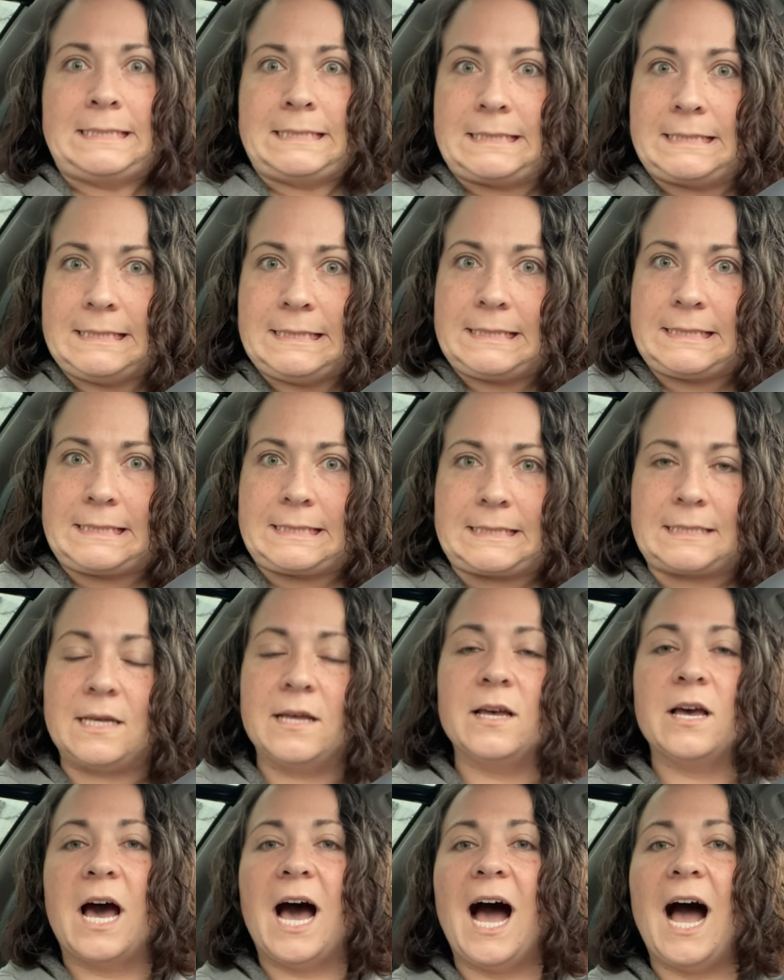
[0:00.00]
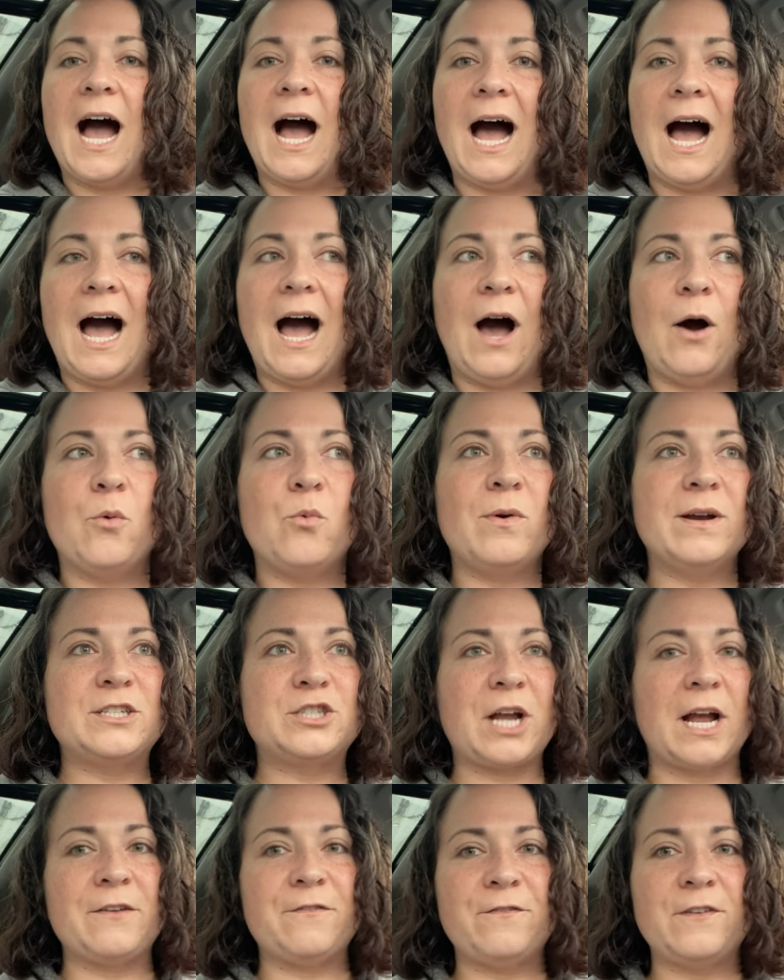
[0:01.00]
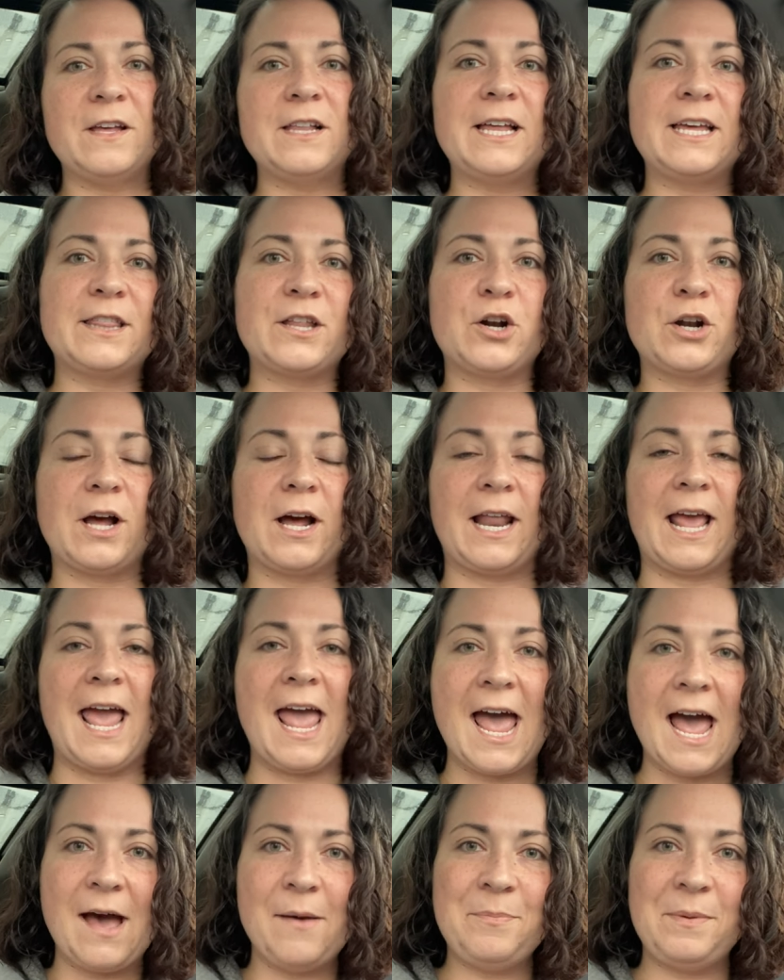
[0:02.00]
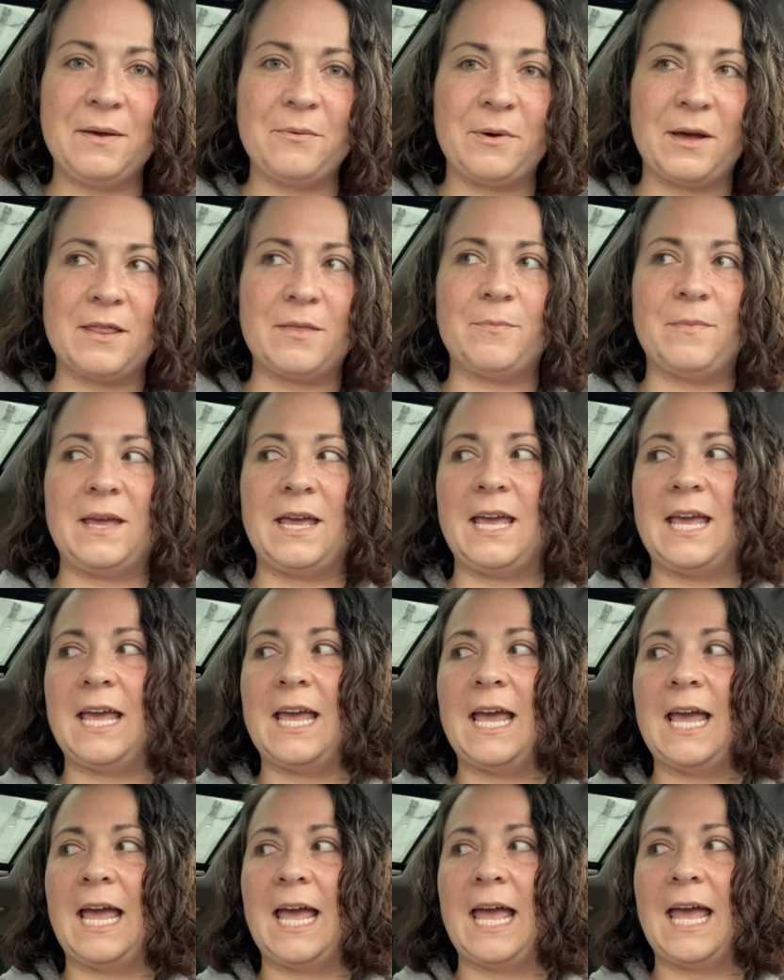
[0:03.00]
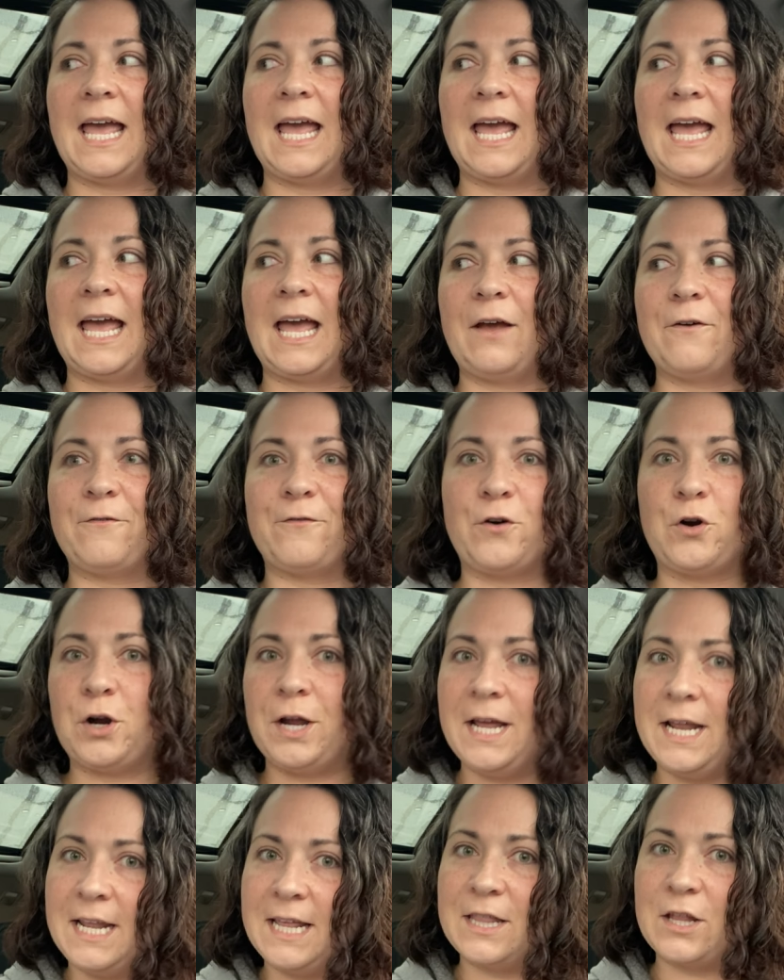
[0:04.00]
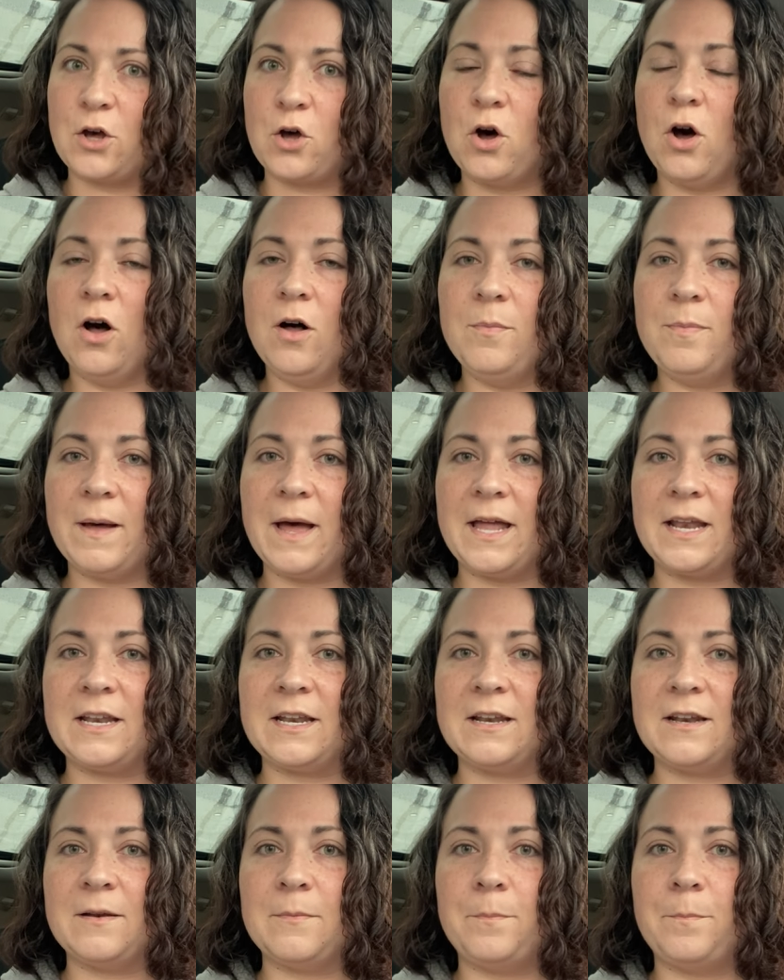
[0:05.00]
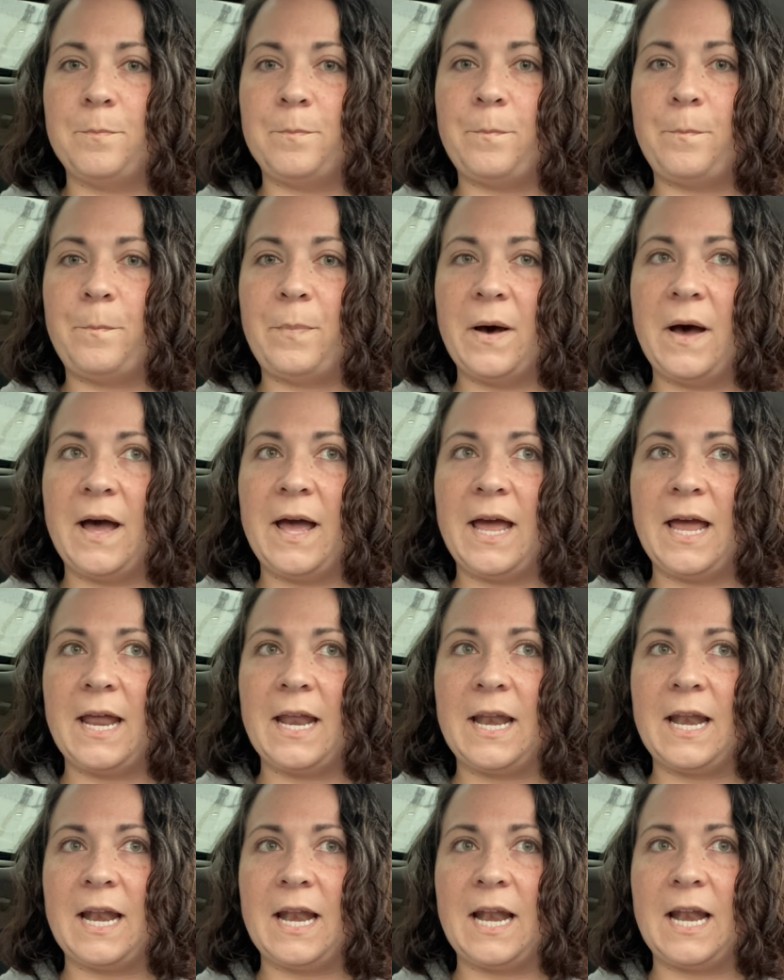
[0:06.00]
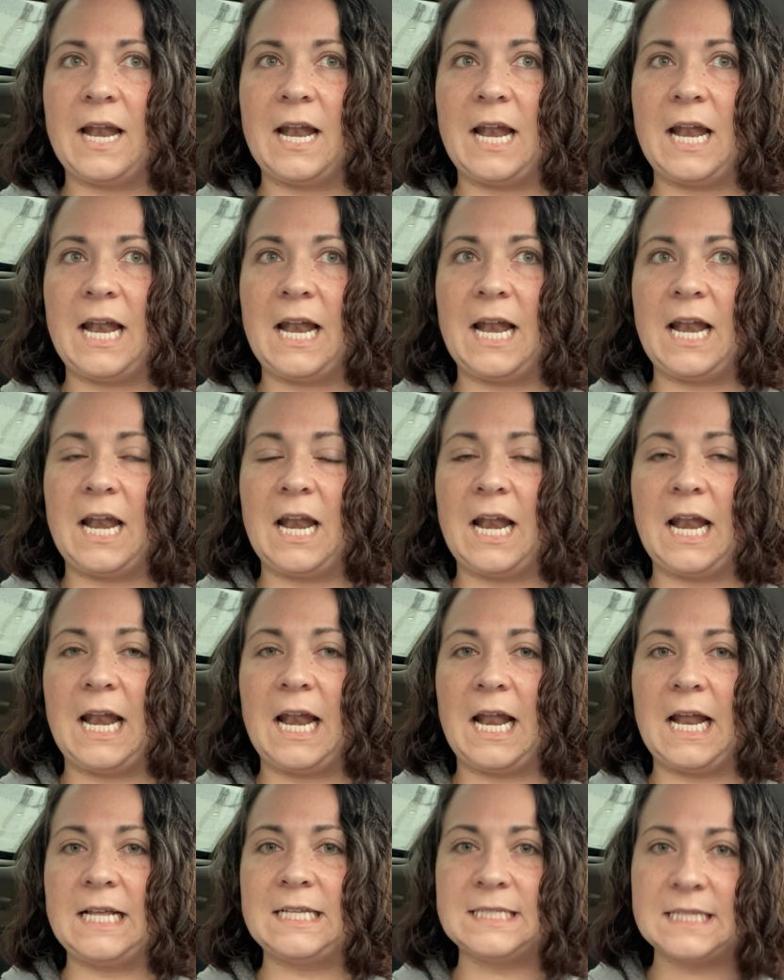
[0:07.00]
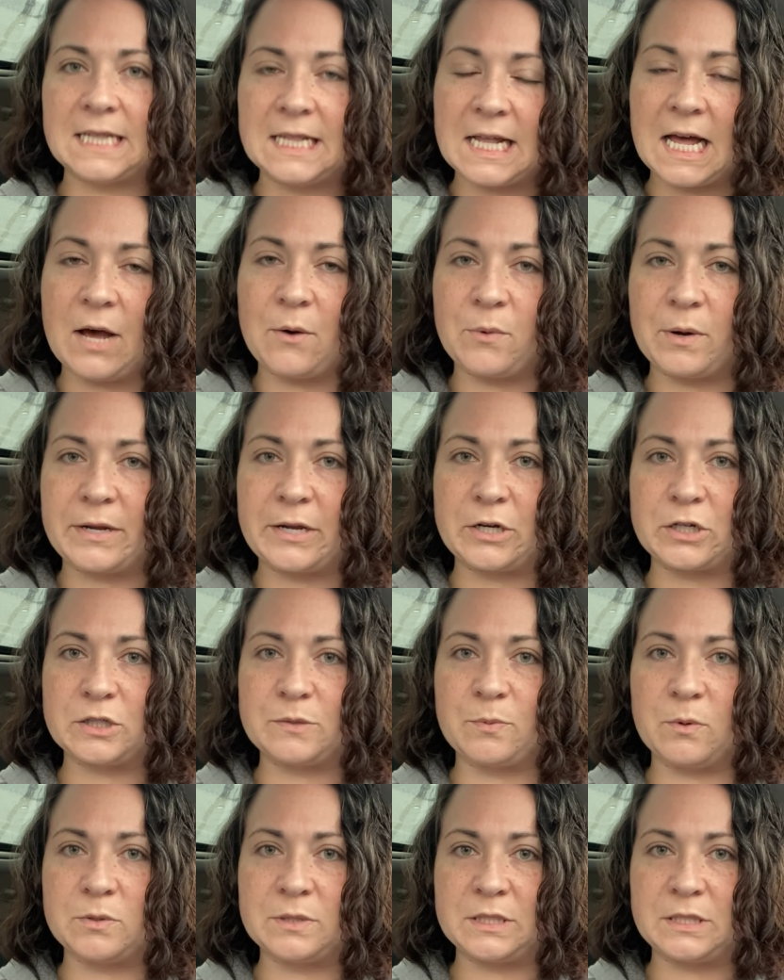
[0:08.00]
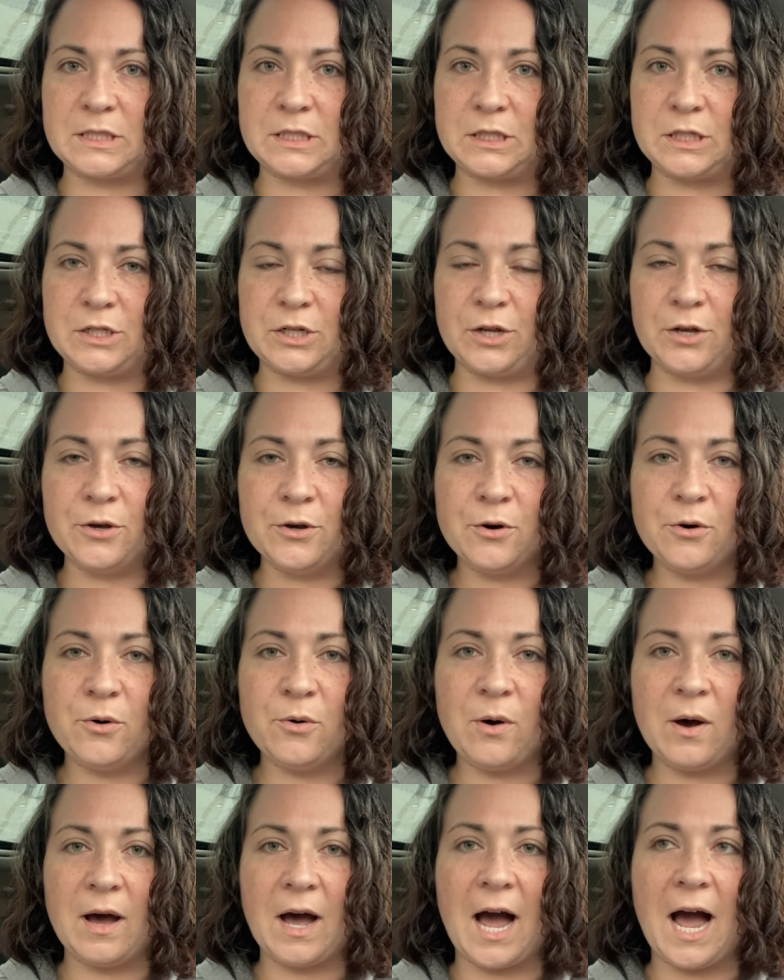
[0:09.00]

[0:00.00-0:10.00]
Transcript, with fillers: Ooh, which I feel like they're not happy with me for hitting the call button, but isn't that what you're supposed to do?